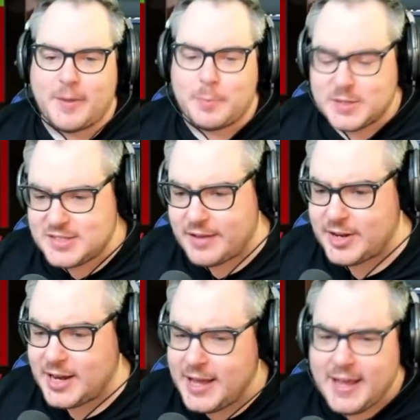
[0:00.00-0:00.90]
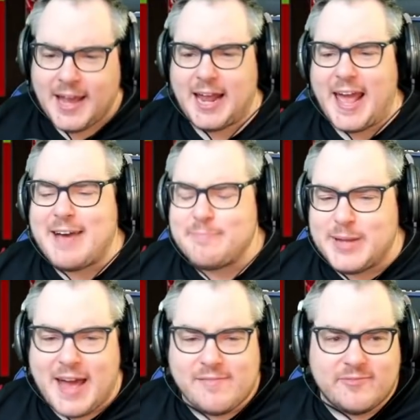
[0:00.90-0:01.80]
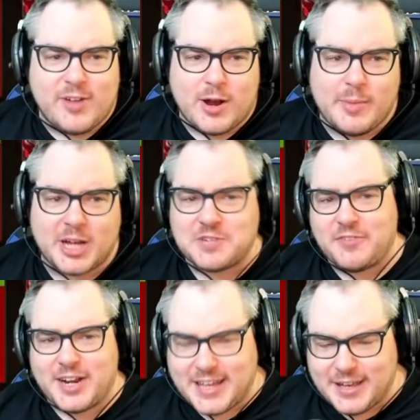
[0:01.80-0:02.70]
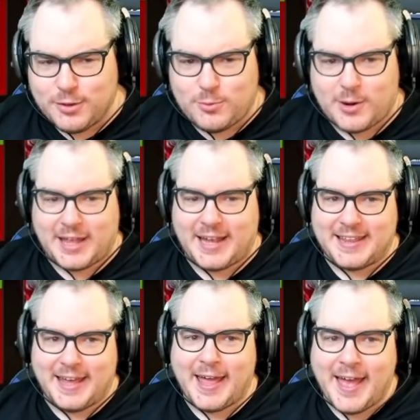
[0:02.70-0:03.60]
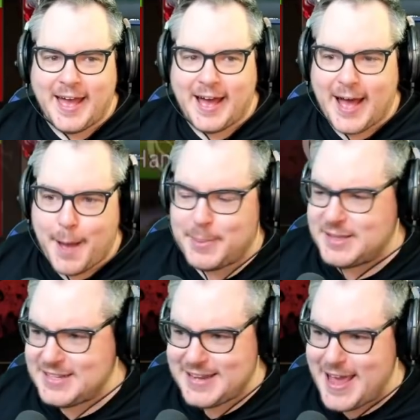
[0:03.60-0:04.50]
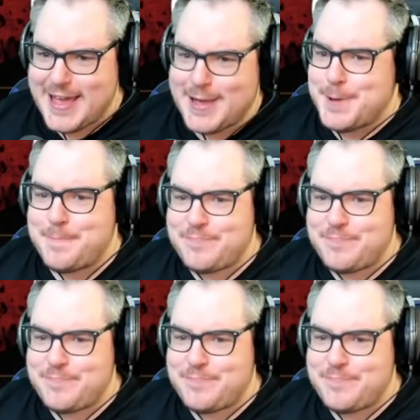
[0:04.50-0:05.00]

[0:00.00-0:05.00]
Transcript: of Epic Seven, and I haven't been having very much fun in Guild War lately, but today